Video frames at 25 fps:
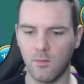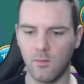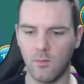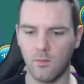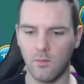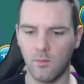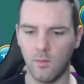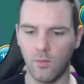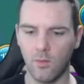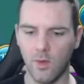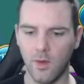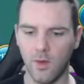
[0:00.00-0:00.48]

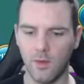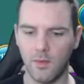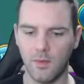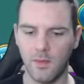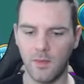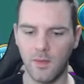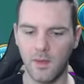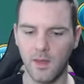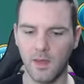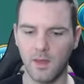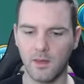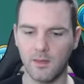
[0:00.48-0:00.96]
One
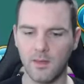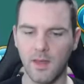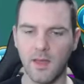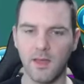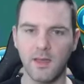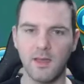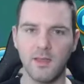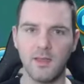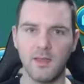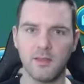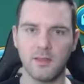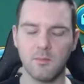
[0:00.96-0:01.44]
thing that
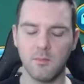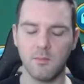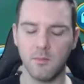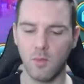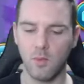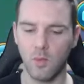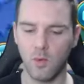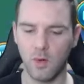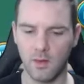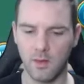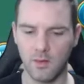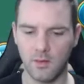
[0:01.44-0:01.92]
is
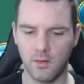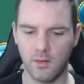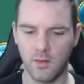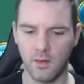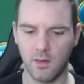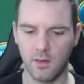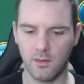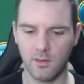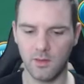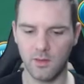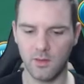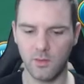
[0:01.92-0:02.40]
important, and
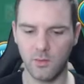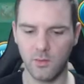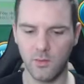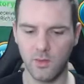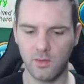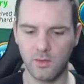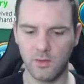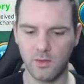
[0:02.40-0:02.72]
I'll just quickly